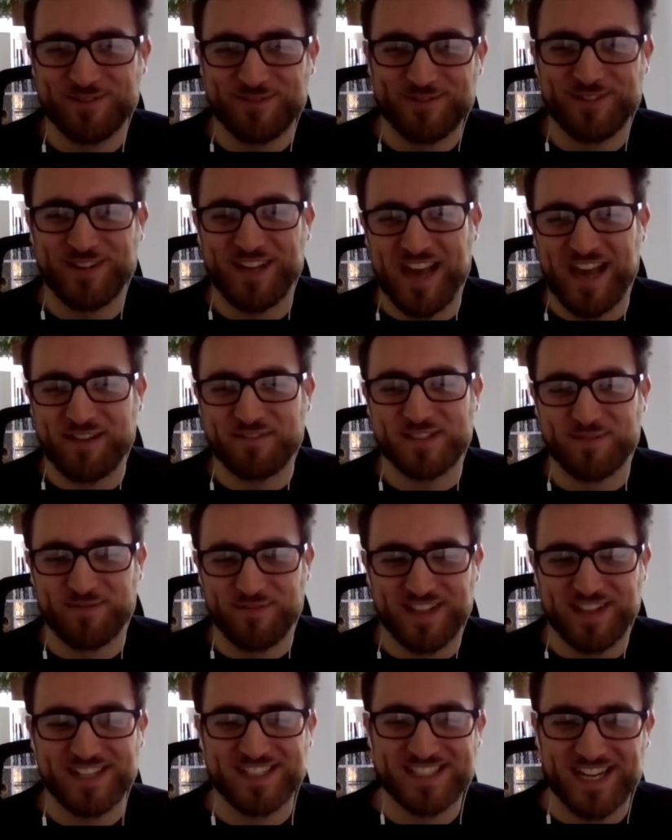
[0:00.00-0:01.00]
we have some
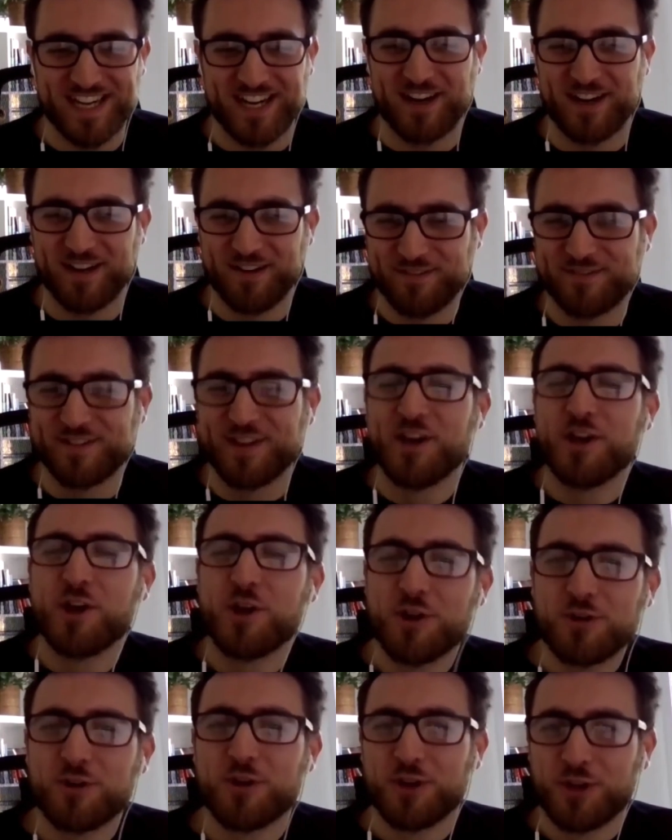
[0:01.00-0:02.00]
things that kind of
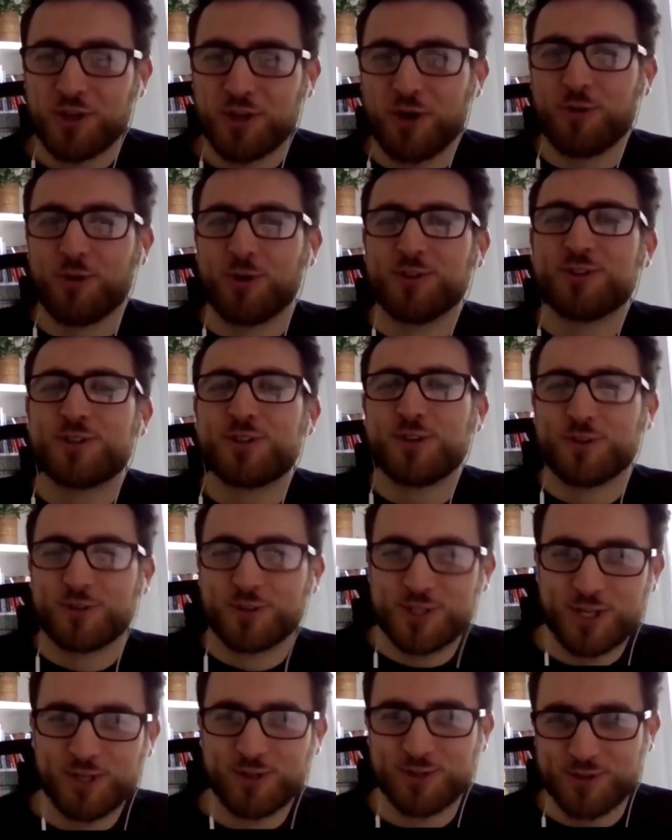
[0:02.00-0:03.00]
go on to your
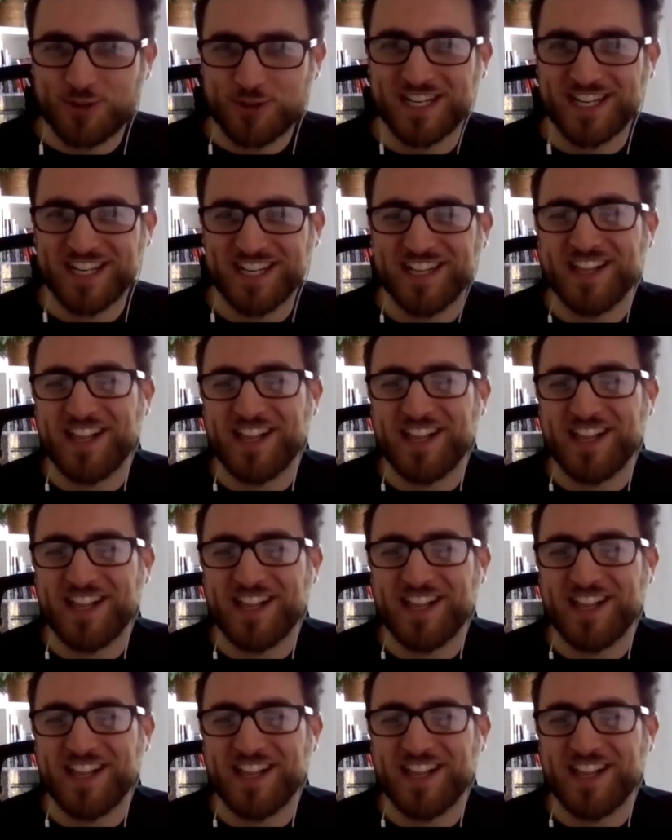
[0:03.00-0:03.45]
children.